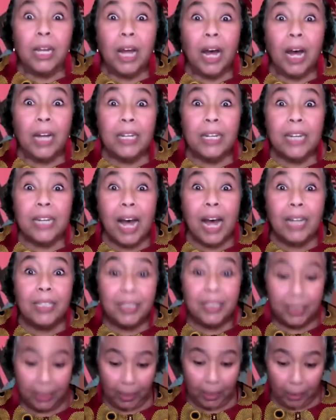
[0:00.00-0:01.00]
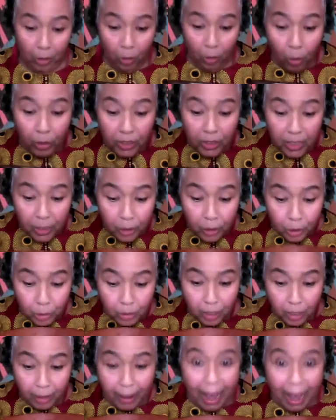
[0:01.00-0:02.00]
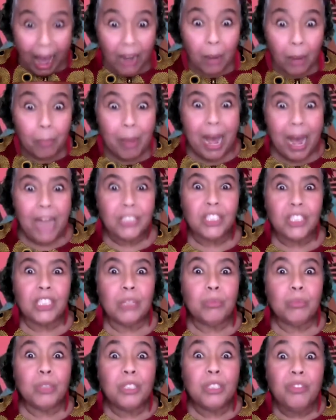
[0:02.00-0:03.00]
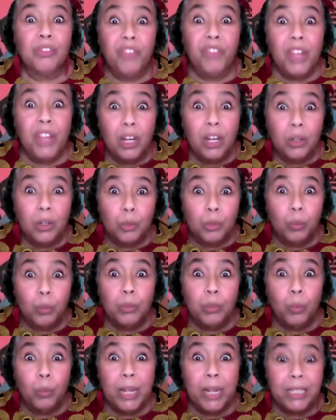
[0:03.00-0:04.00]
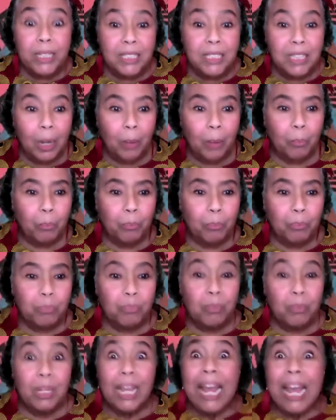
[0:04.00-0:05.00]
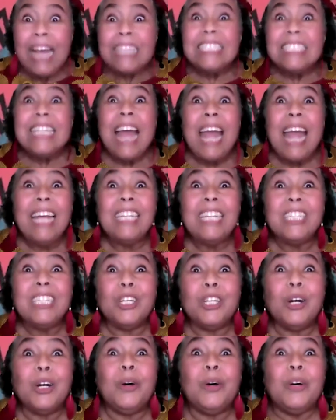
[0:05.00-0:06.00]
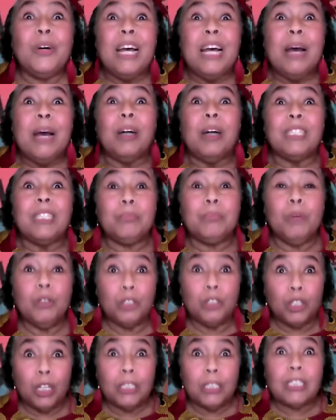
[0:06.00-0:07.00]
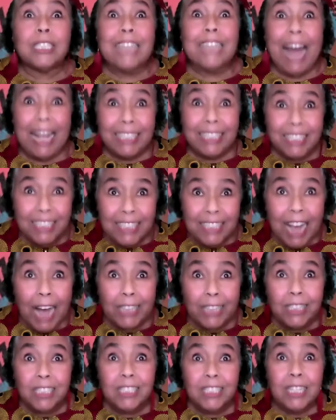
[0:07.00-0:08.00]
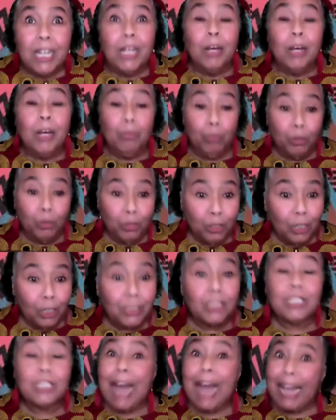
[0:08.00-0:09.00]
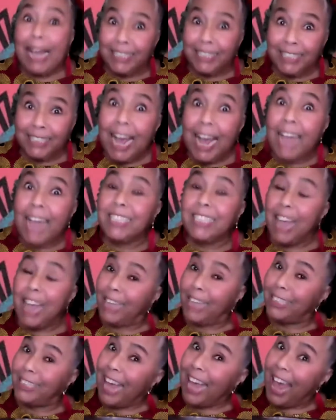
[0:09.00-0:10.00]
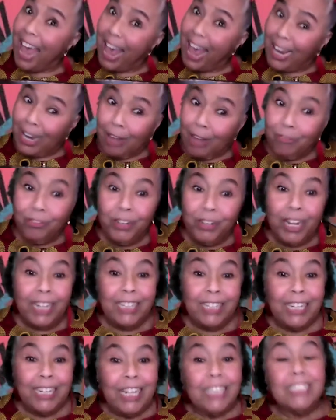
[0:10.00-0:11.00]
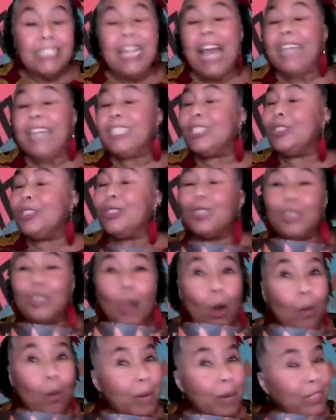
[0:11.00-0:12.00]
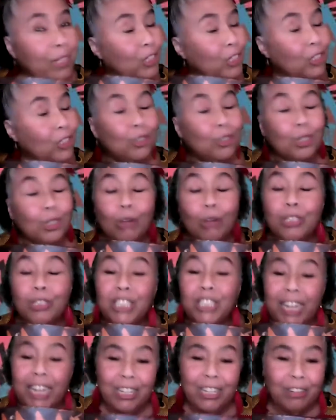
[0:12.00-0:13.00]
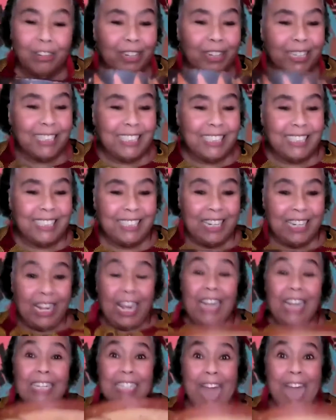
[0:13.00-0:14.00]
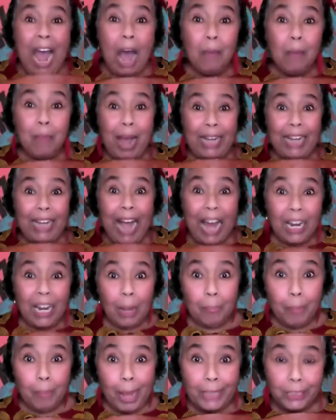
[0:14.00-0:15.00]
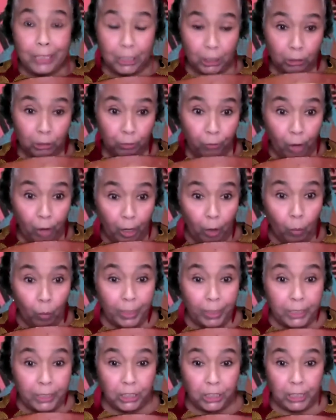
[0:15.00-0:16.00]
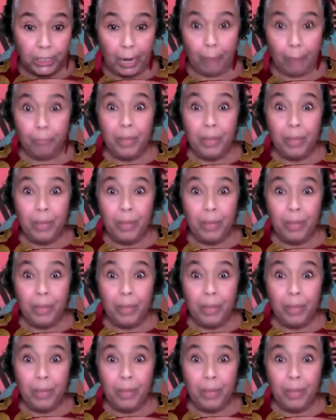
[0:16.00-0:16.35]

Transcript: Anansi looked into the calabash and it was filled with wisdom. Thank you. Muchas gracias. Muchas gracias, Elder Elephant. Thank you so much. You're so generous. Now my calabash is full of wisdom.